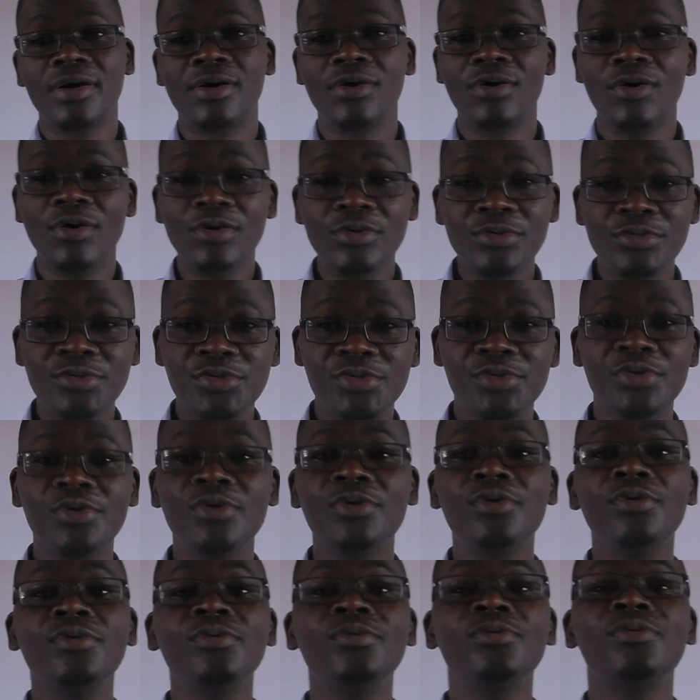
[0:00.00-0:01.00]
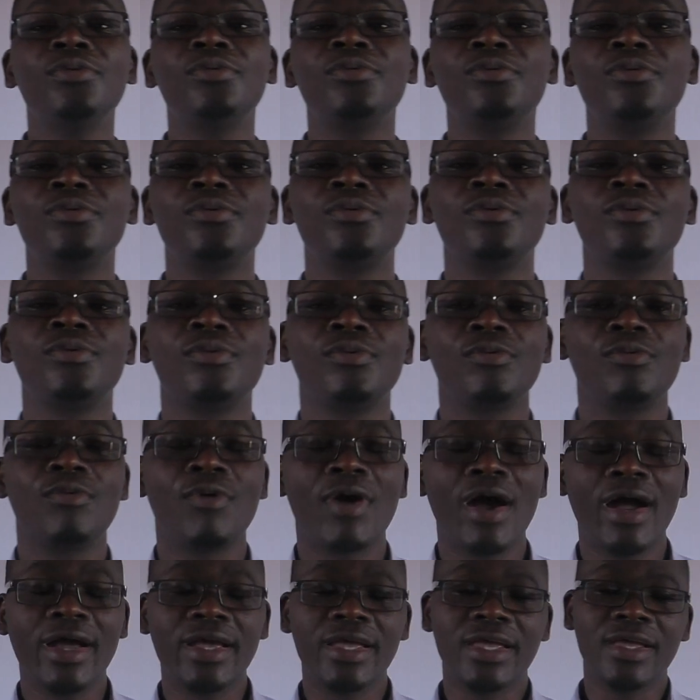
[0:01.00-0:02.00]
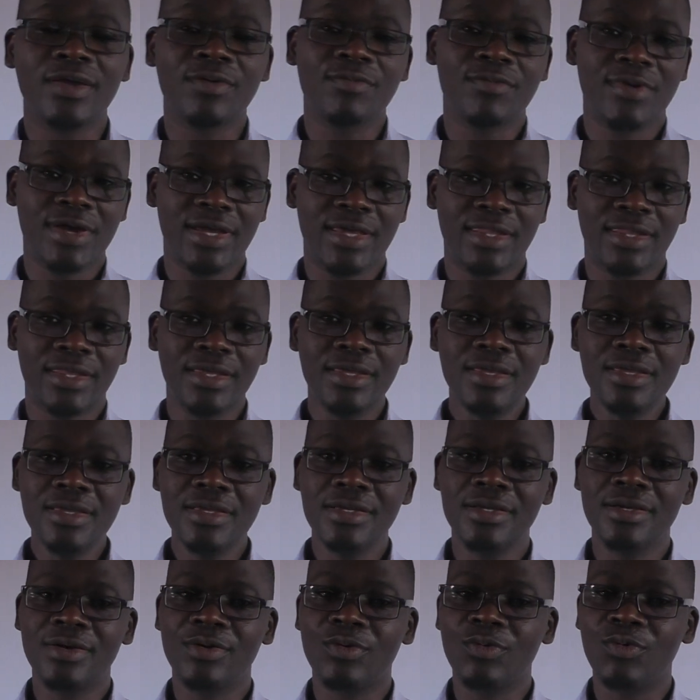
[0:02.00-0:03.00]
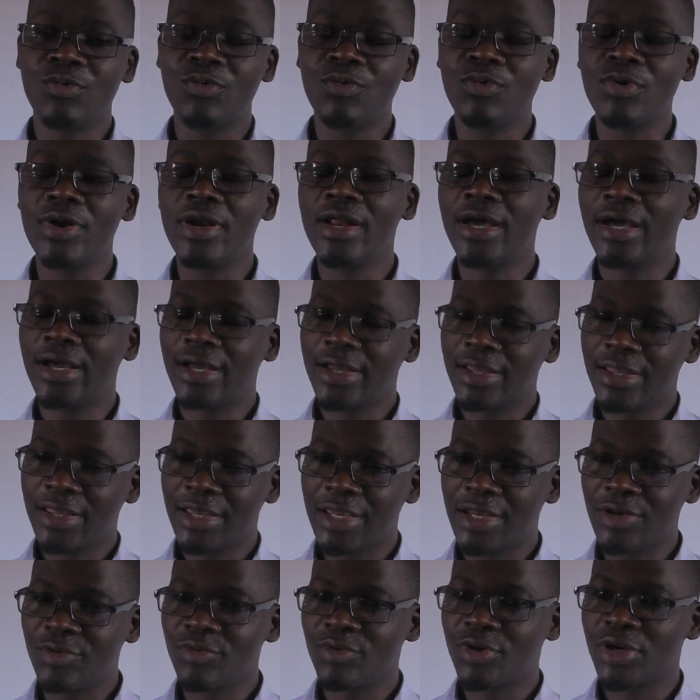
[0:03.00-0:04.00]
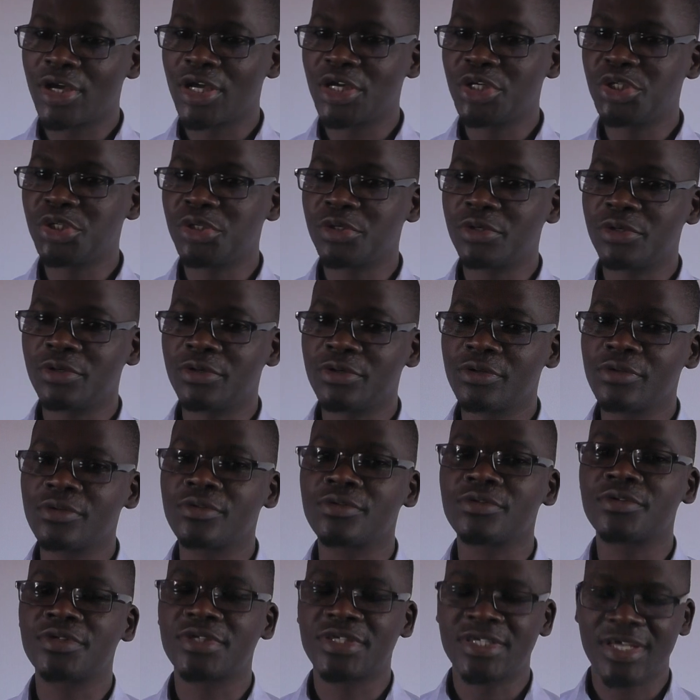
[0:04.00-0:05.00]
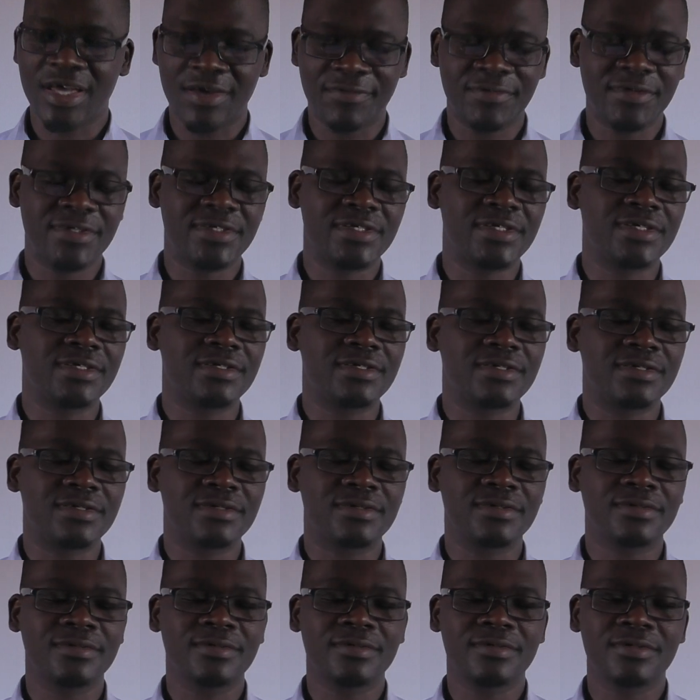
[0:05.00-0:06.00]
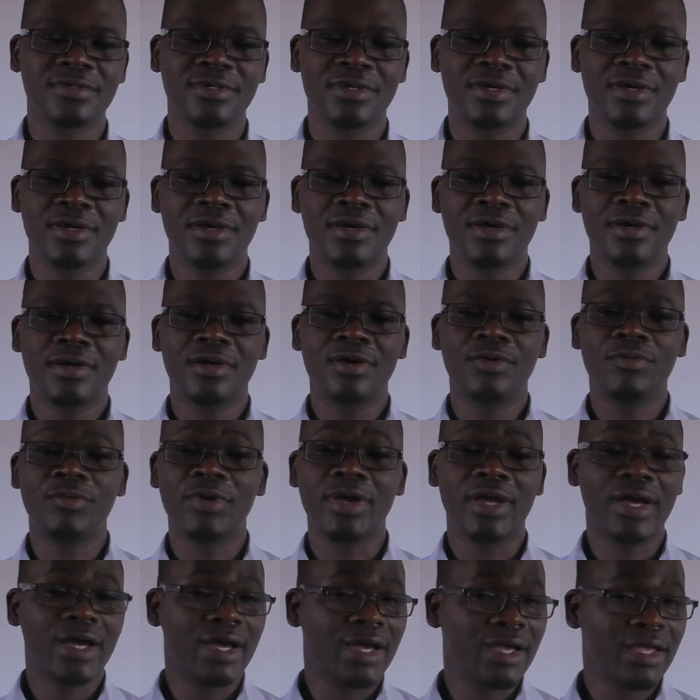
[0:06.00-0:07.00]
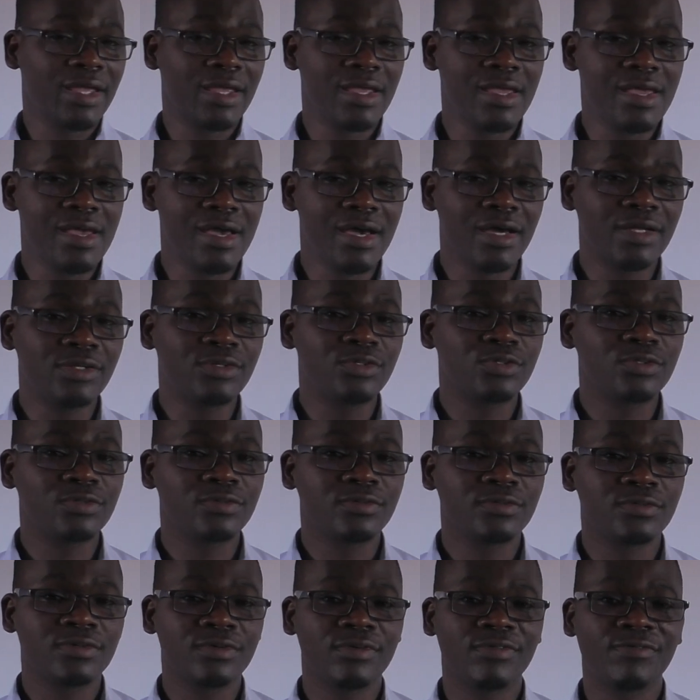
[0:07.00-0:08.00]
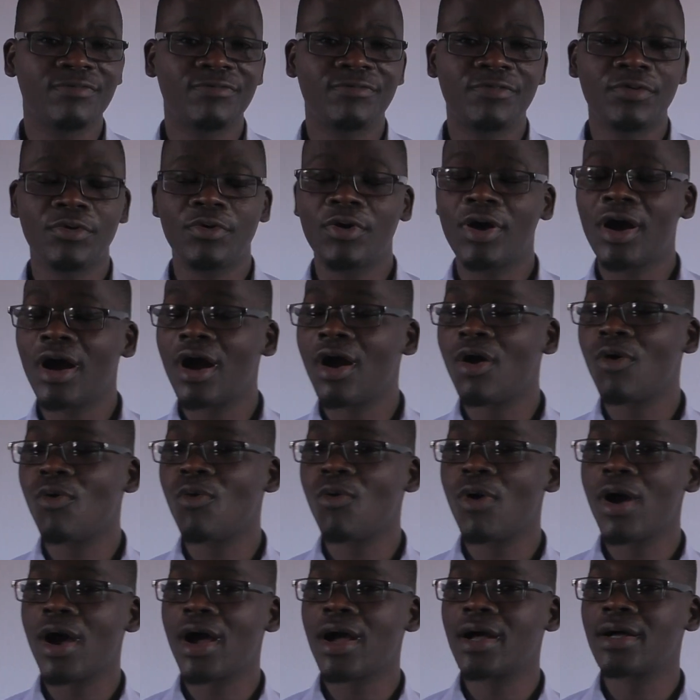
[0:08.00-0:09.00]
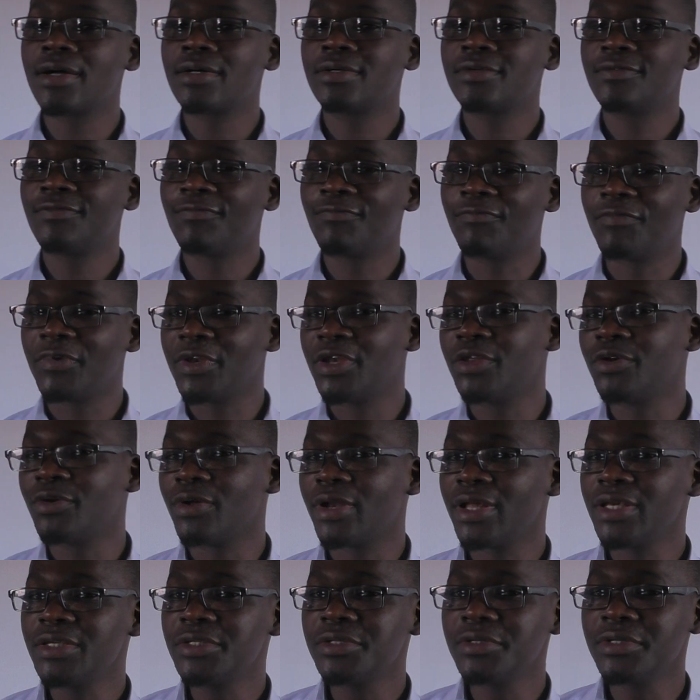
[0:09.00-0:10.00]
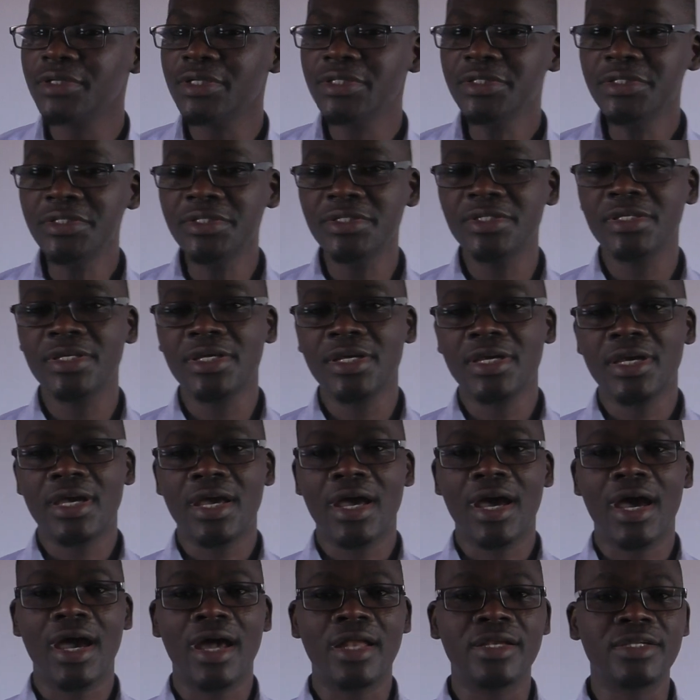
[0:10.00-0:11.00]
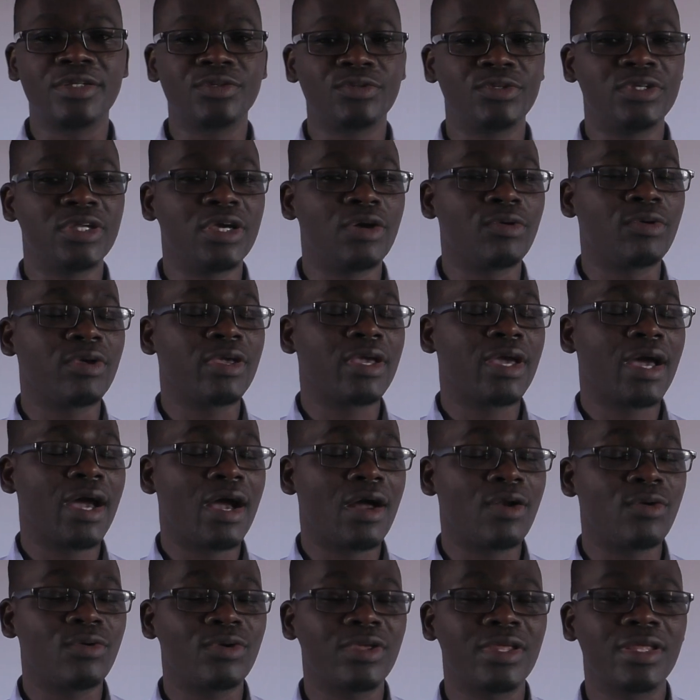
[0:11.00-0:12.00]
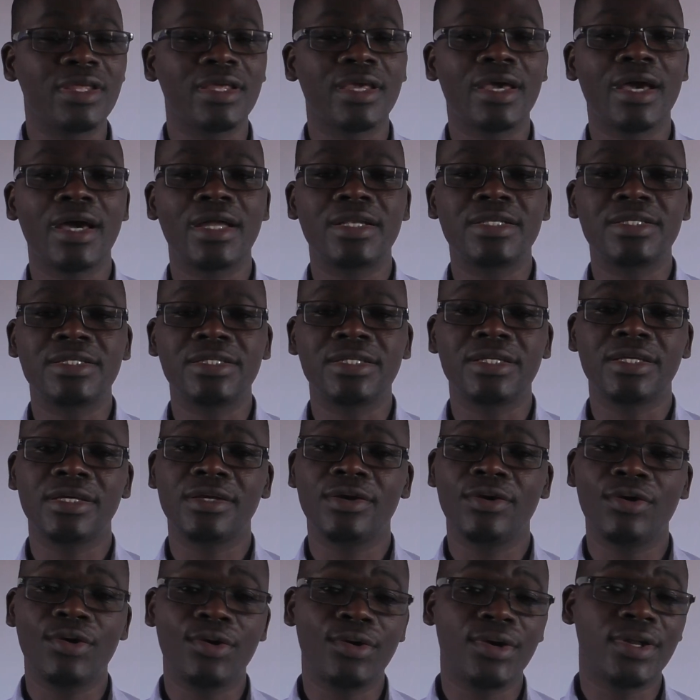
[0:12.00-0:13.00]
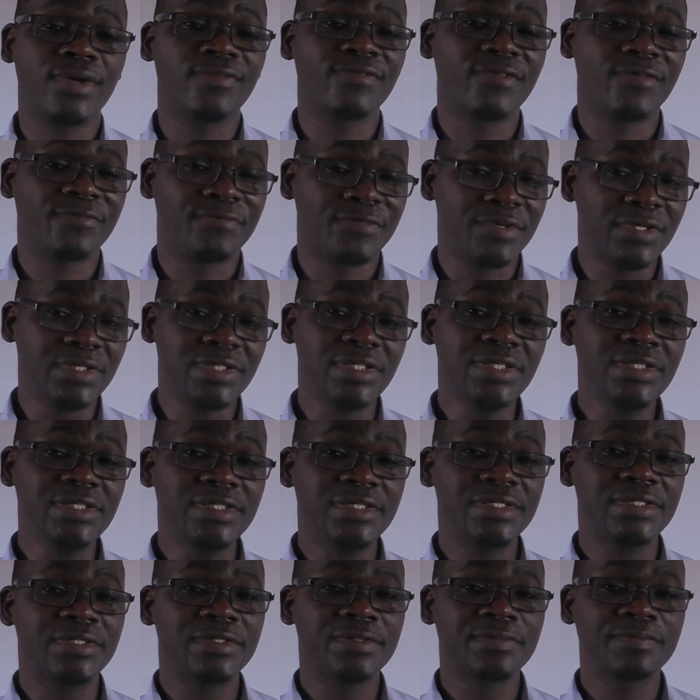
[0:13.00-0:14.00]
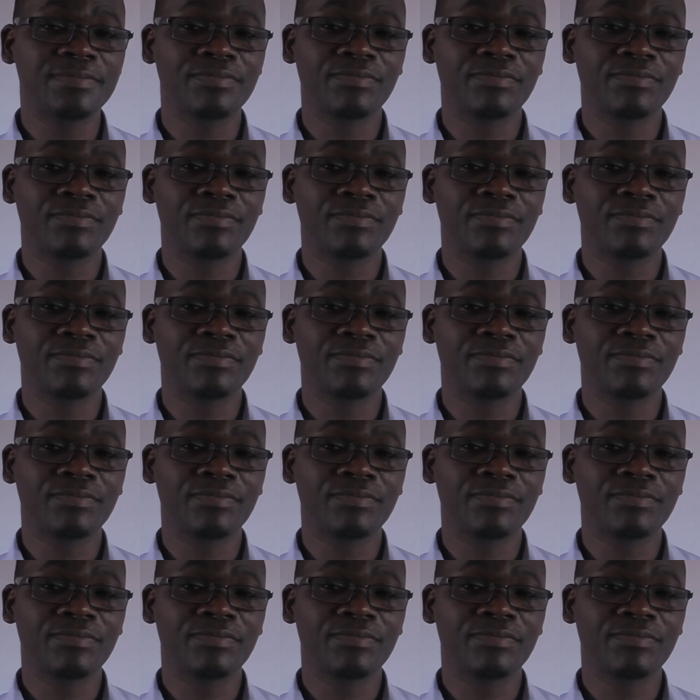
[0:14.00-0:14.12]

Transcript: Also working with the Wuna Educational Services. We are here for our video lessons, and today we are looking at O-level physics,